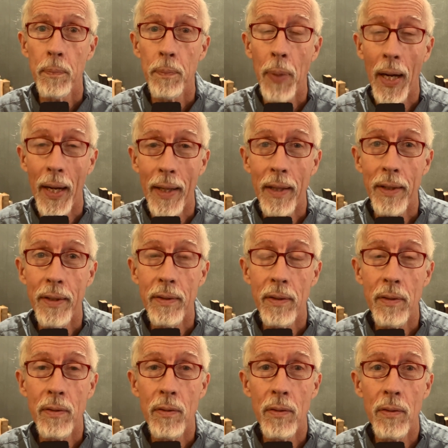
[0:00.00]
Pilate
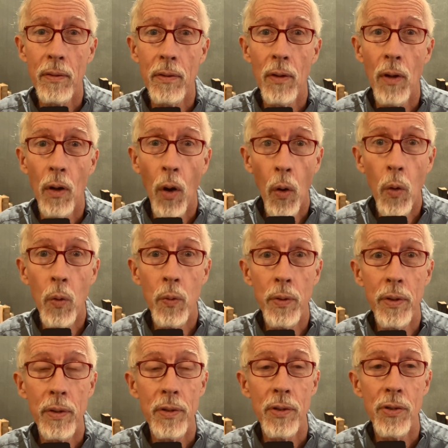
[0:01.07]

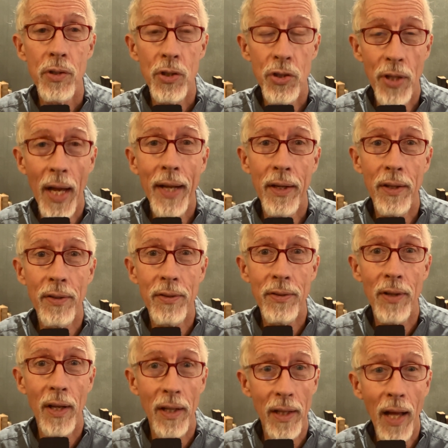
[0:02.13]
owed Sejanus
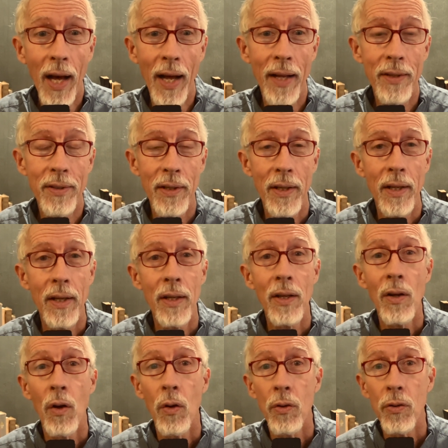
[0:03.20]
a lot,
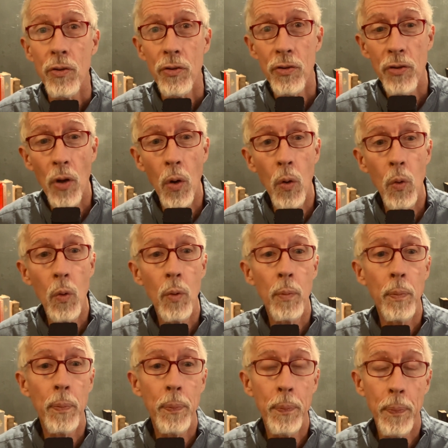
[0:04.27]
so
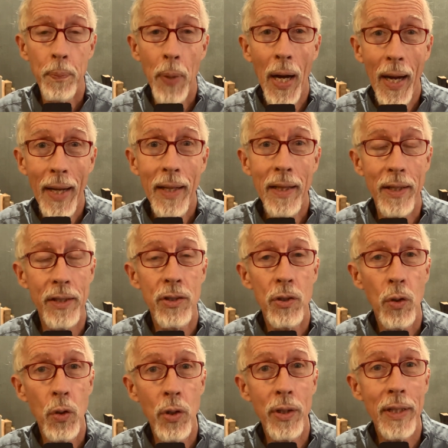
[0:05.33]
Pilate
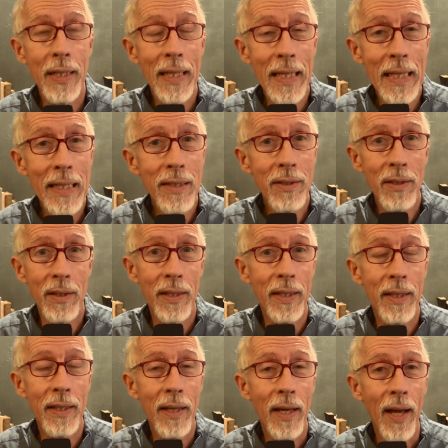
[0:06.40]
could
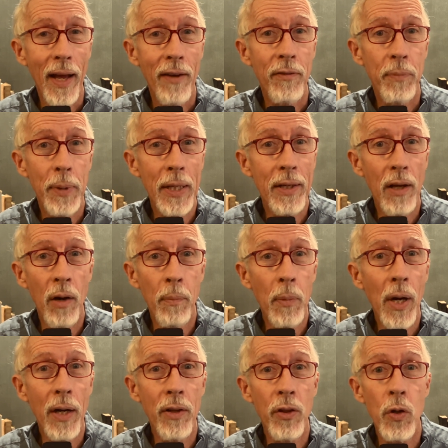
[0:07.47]
easily have been
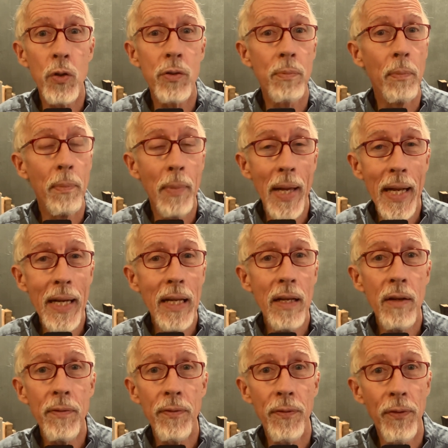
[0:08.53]
among those
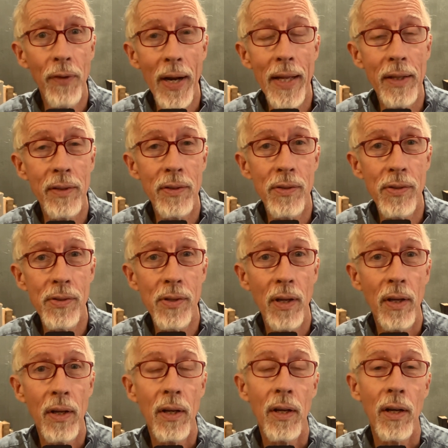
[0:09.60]
many friends
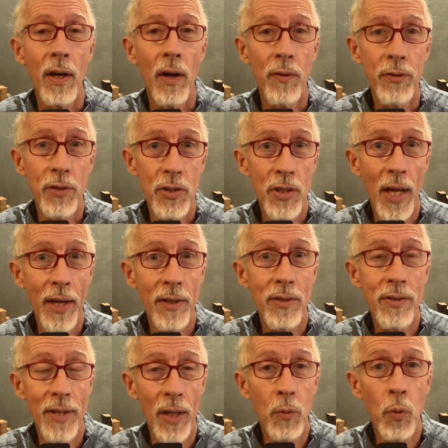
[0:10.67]
of Sejanus
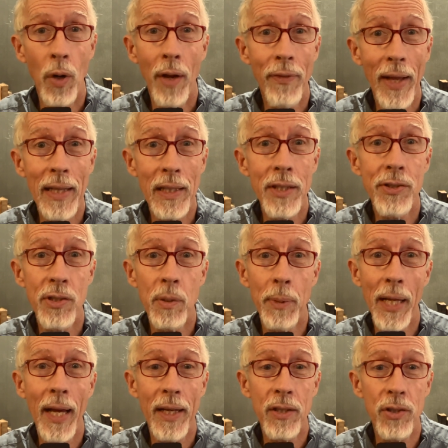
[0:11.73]
that were on that list to
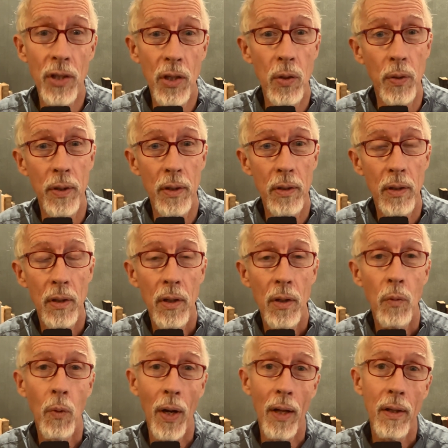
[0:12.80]
be executed.
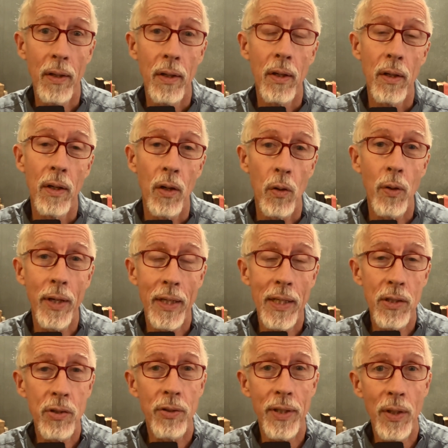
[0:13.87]
Well, according to
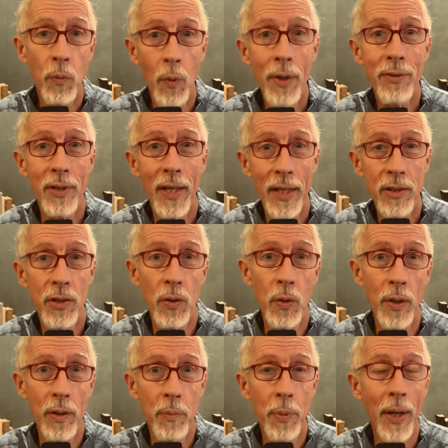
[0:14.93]
history, he wasn't
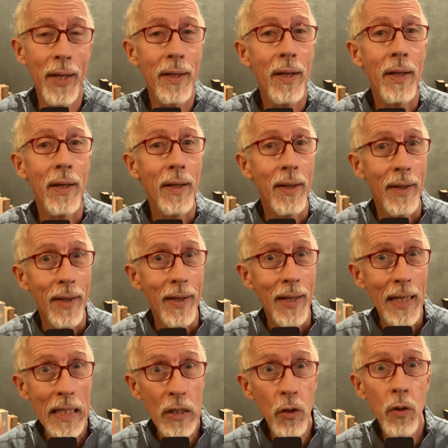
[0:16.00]
executed, but
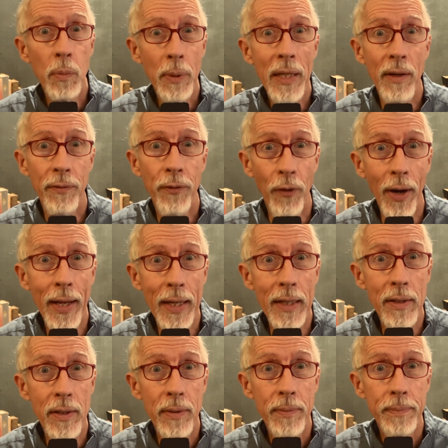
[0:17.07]
he knew to be
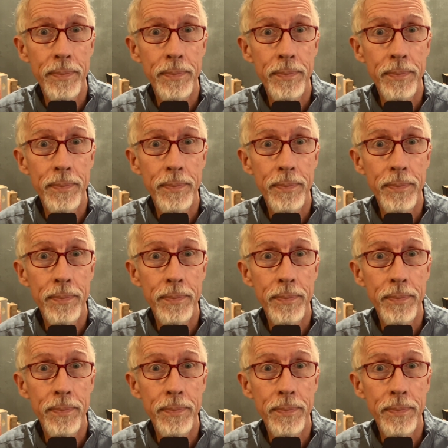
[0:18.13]
afraid.